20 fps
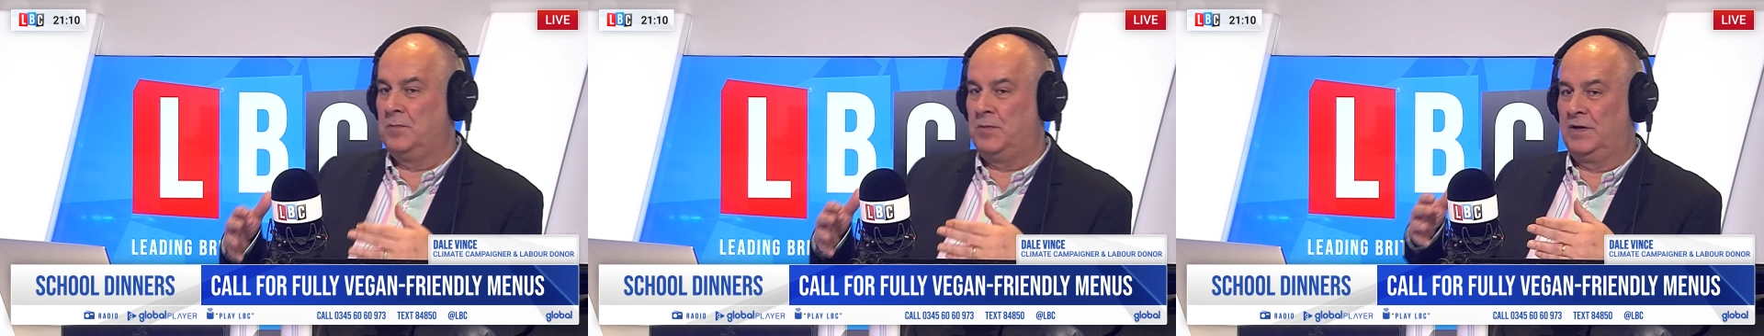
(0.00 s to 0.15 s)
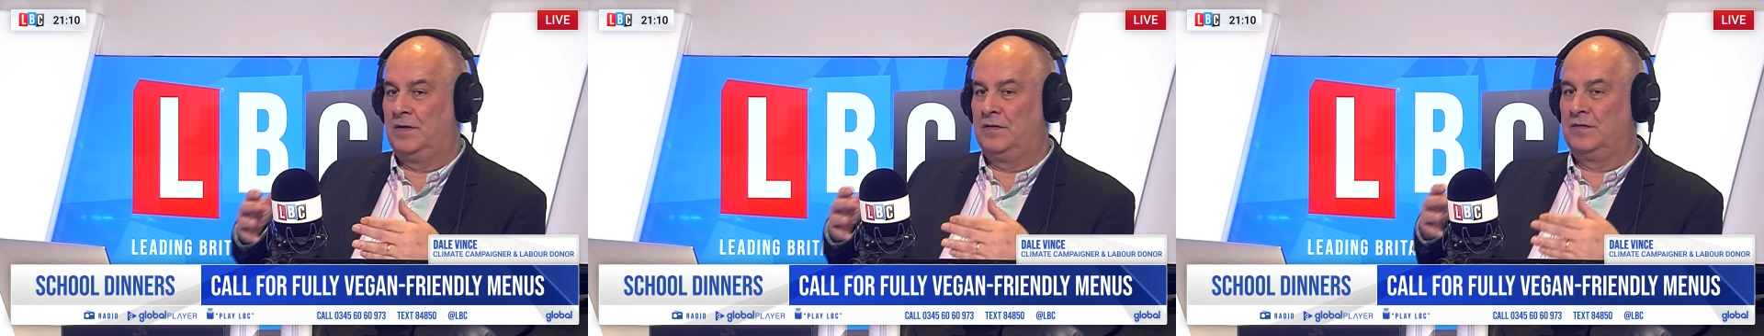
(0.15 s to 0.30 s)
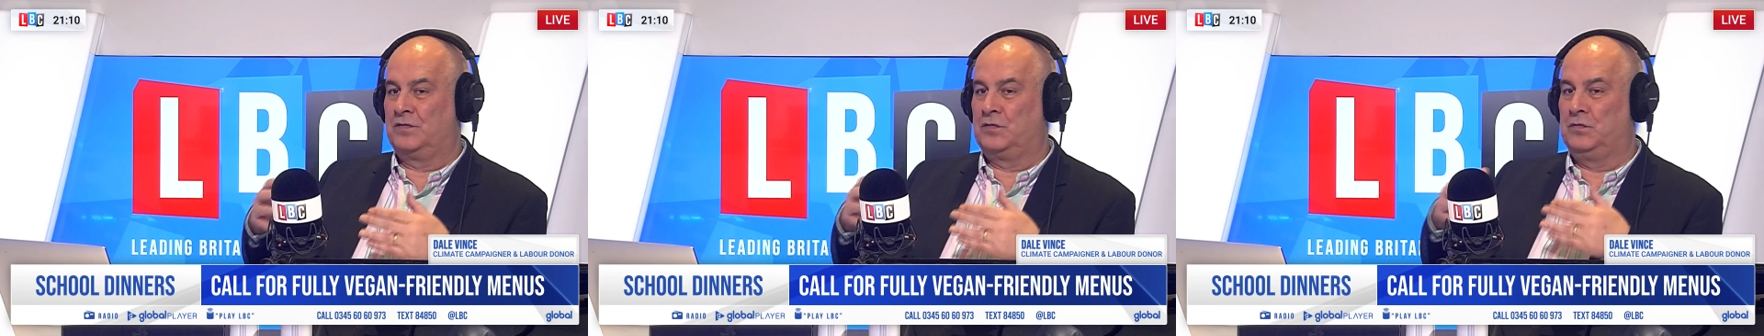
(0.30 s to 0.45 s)

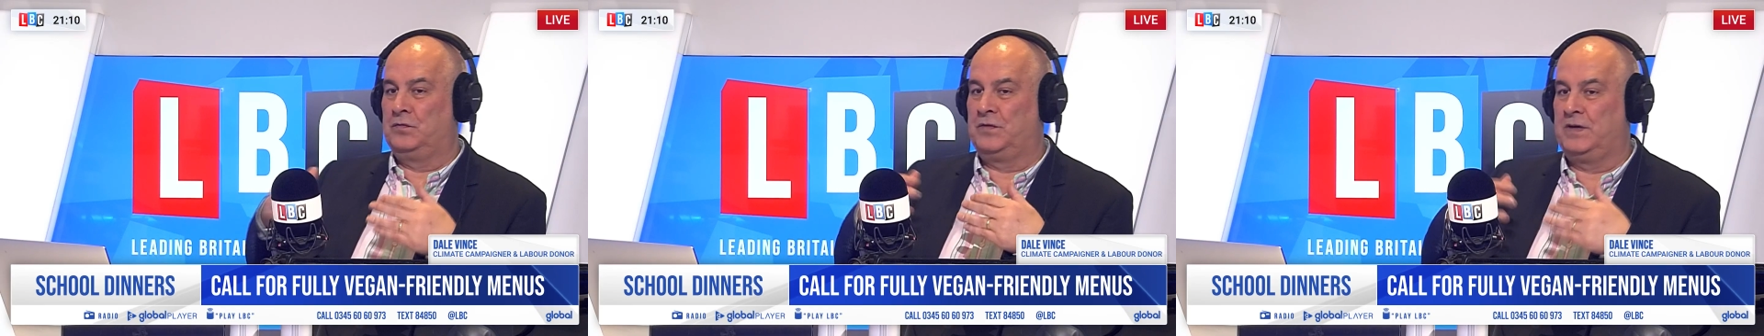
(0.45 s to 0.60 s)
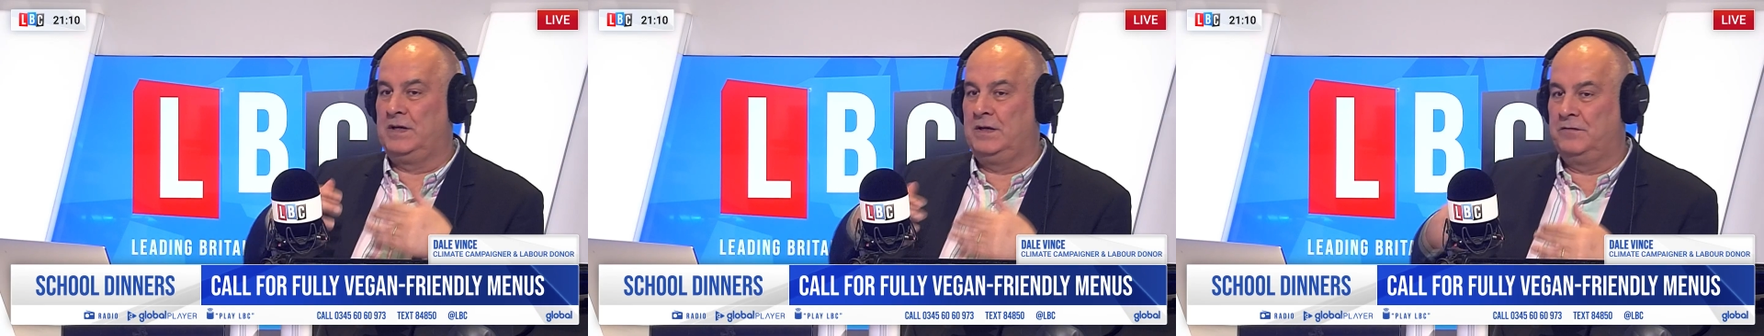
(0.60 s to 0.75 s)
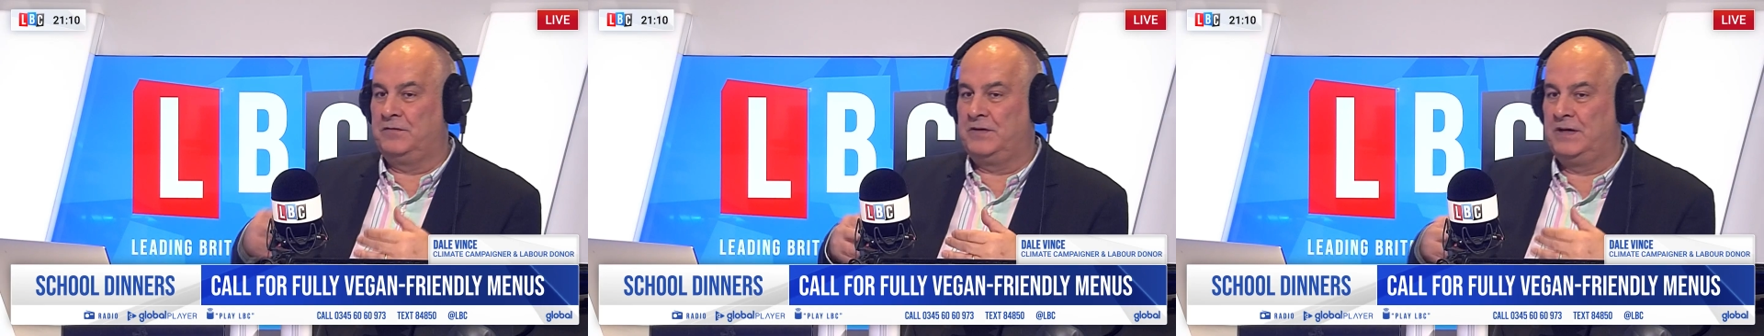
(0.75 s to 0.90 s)
but sort of
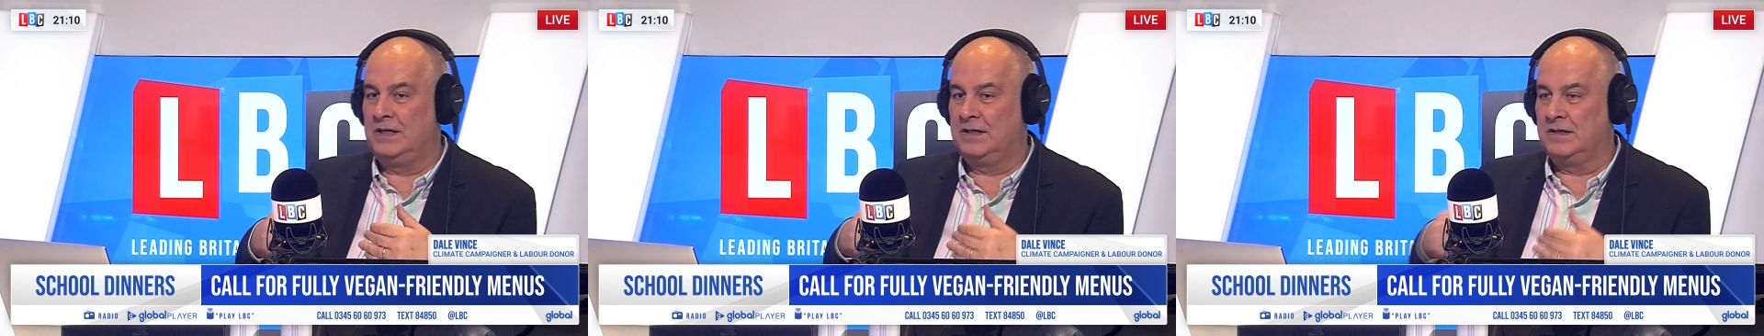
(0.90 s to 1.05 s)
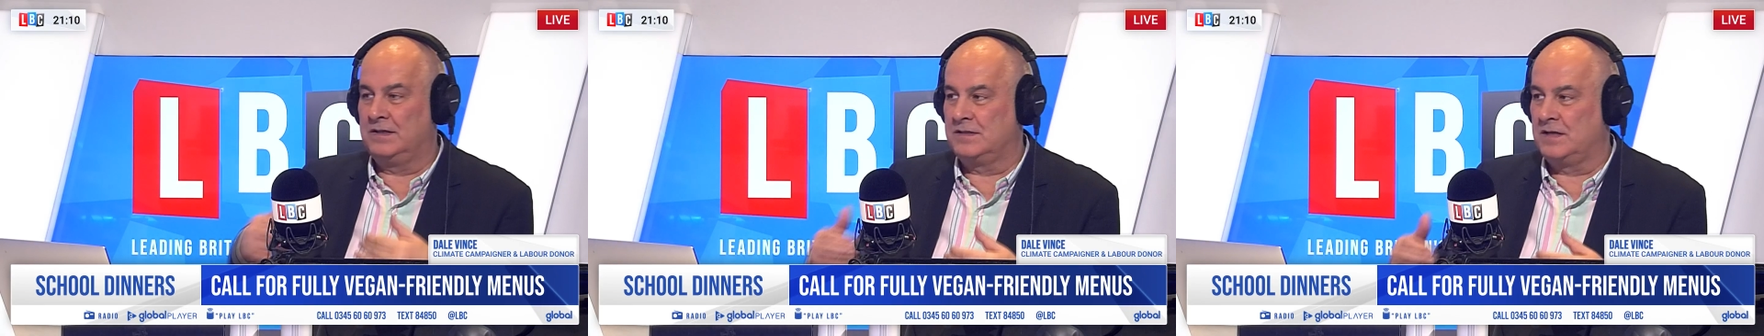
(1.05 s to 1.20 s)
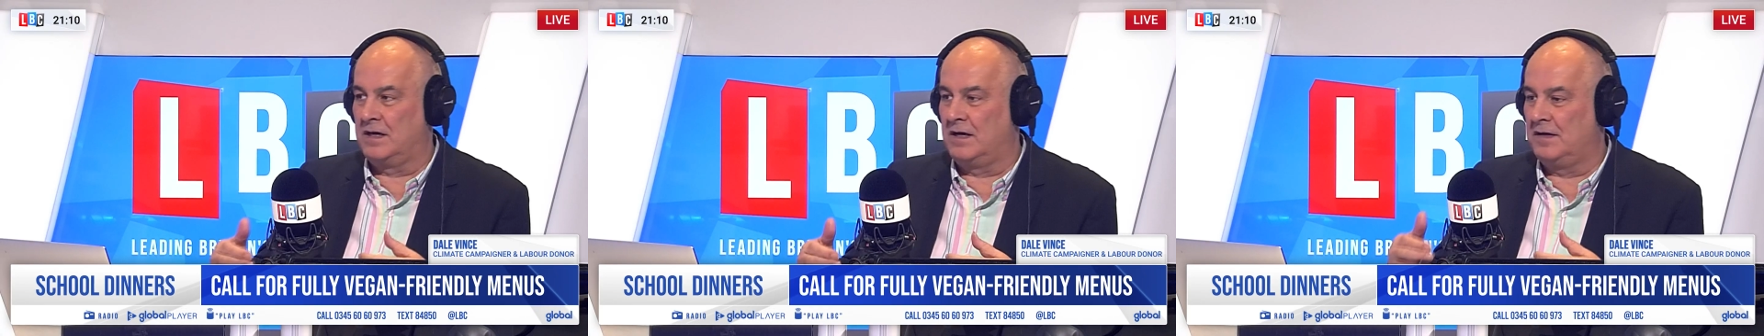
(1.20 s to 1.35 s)

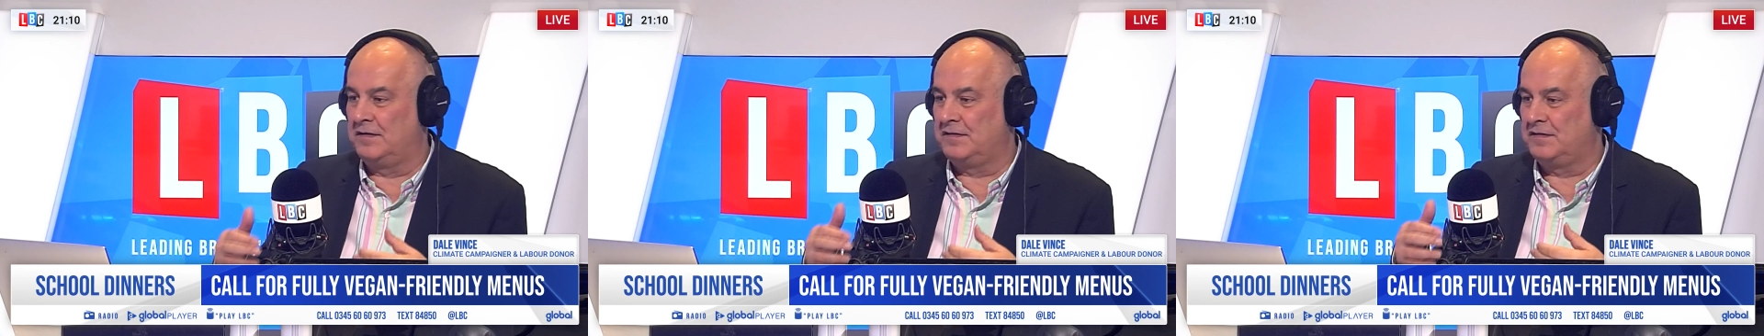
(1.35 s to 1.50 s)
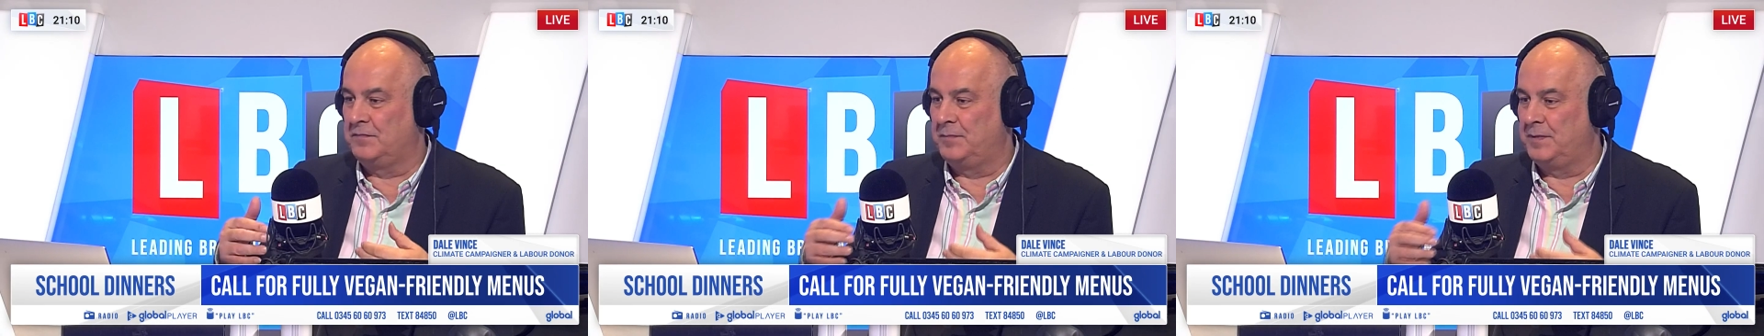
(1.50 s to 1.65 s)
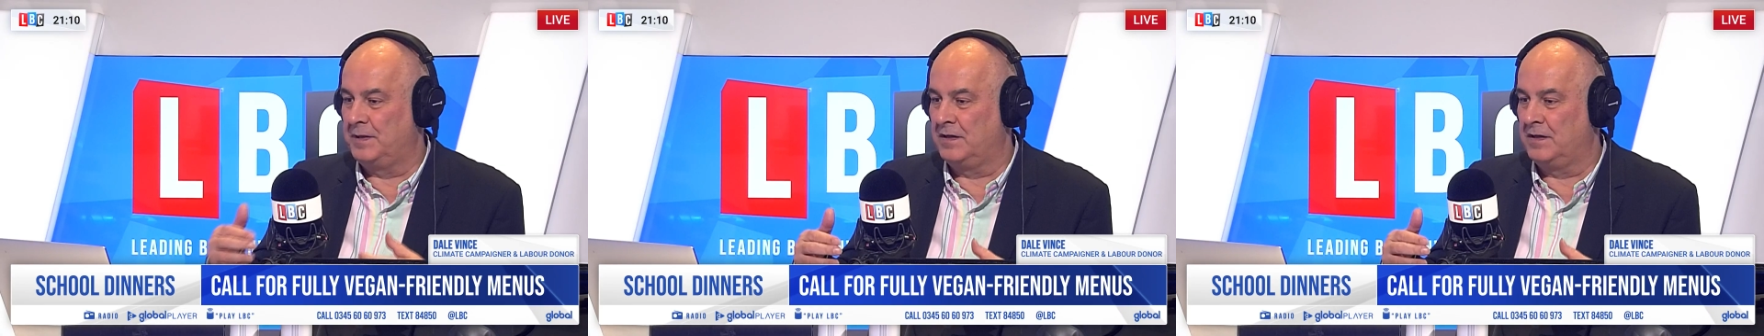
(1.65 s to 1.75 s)
vegan diets have